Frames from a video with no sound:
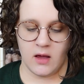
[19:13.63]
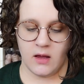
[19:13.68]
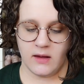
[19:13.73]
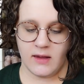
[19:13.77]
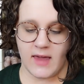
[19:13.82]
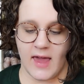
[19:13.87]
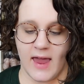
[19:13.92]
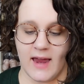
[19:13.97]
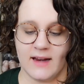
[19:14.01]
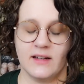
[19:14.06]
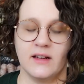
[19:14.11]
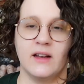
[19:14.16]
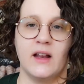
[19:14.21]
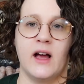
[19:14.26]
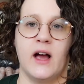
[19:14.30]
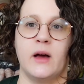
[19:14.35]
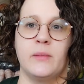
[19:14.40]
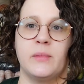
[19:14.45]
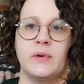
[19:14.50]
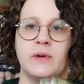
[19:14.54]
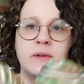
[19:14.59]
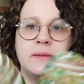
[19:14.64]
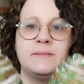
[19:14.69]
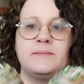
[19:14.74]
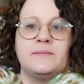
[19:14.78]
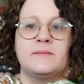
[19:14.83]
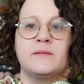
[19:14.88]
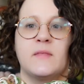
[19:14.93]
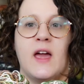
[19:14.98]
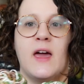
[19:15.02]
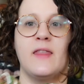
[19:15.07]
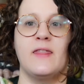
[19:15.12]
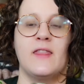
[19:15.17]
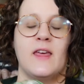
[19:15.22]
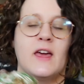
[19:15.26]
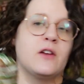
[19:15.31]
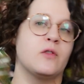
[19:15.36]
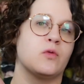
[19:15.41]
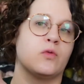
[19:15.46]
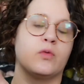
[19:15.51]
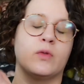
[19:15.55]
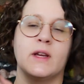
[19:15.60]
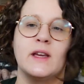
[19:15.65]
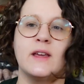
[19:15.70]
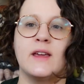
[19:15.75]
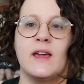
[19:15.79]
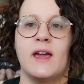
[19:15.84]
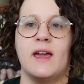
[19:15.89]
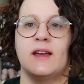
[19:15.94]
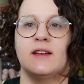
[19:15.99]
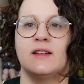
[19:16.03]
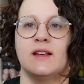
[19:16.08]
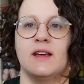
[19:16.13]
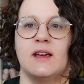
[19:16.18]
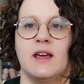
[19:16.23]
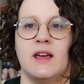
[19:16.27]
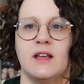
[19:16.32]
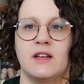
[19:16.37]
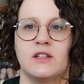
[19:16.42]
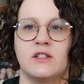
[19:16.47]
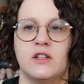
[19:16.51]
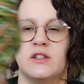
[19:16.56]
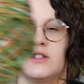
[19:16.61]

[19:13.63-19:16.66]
caked it up and then re-caked it into